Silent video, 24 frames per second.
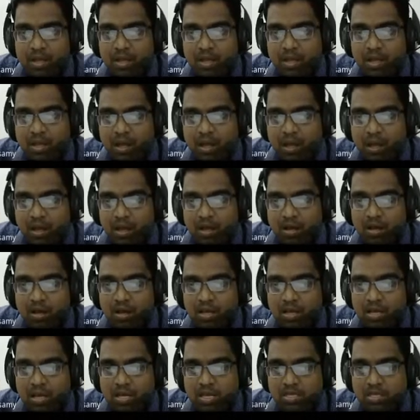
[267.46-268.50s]

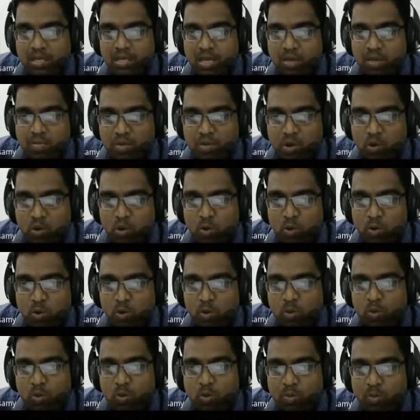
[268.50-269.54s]
AC mu
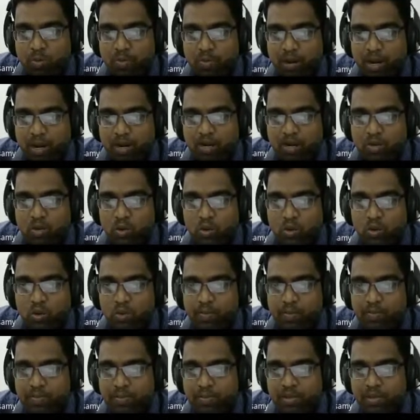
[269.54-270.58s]
by
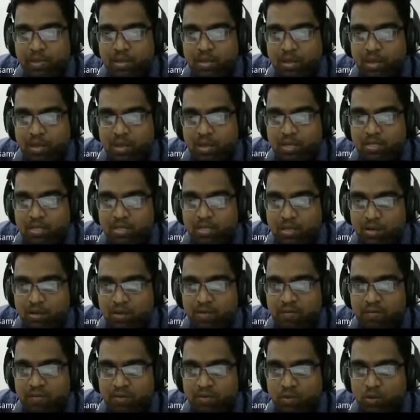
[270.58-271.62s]
2 cos
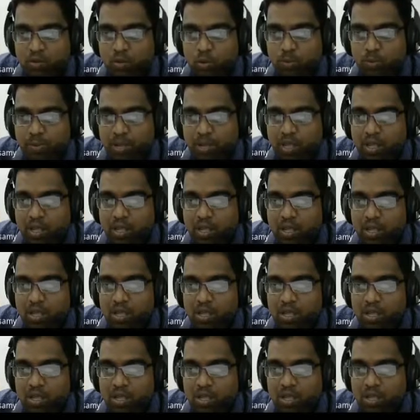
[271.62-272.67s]
of 2 pi
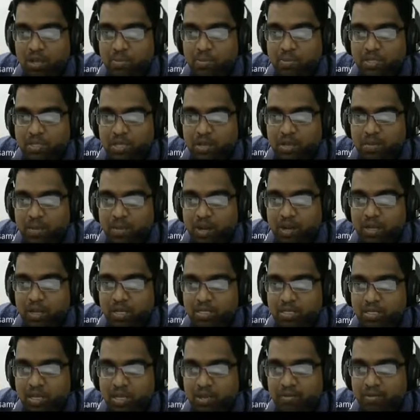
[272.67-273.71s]
FC
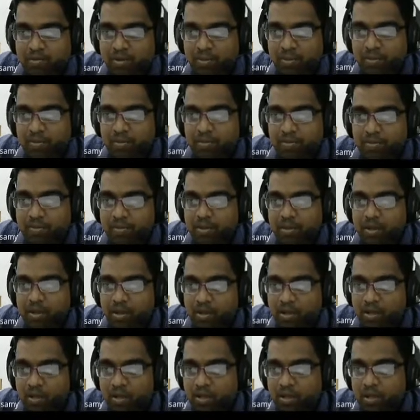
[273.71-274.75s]
minus FM
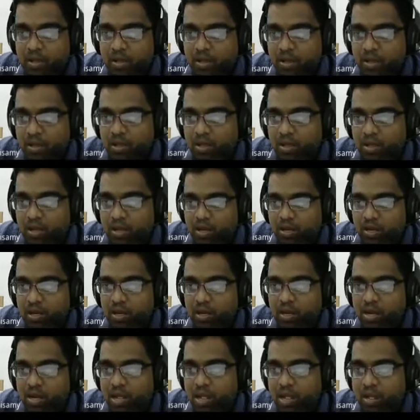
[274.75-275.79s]
into
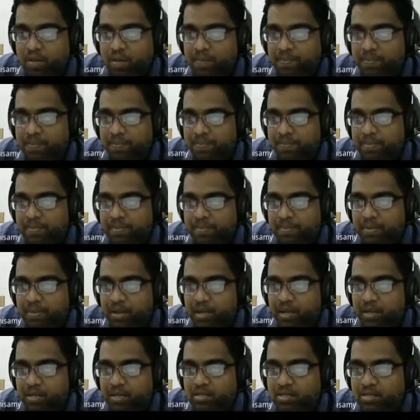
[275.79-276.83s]
T
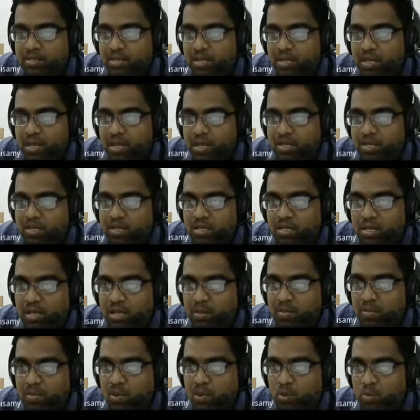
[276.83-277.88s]
plus
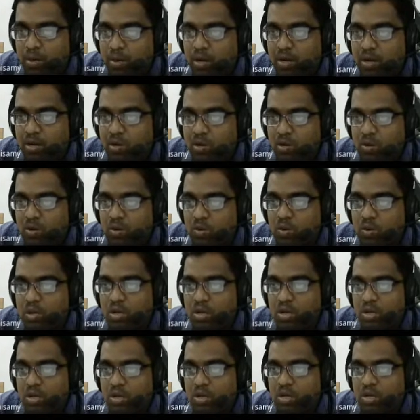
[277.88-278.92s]
AC mu by 2
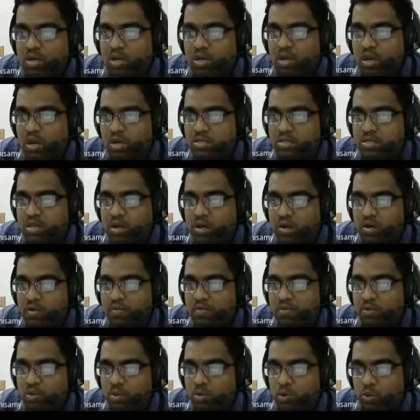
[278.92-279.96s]
cos of
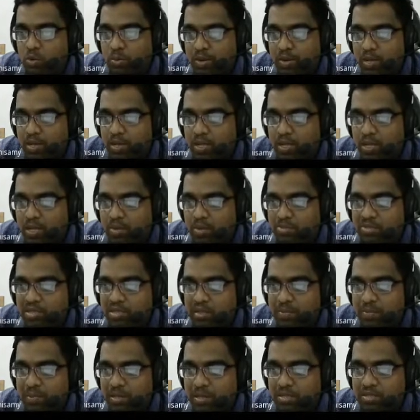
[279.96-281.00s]
2 pi
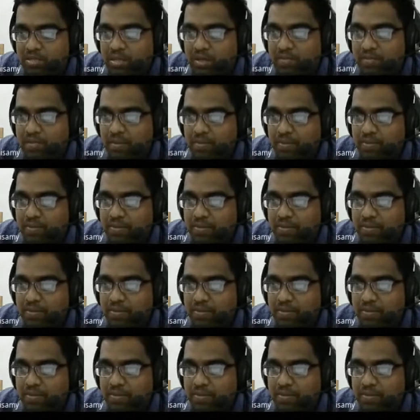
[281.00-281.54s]
FC plus FM.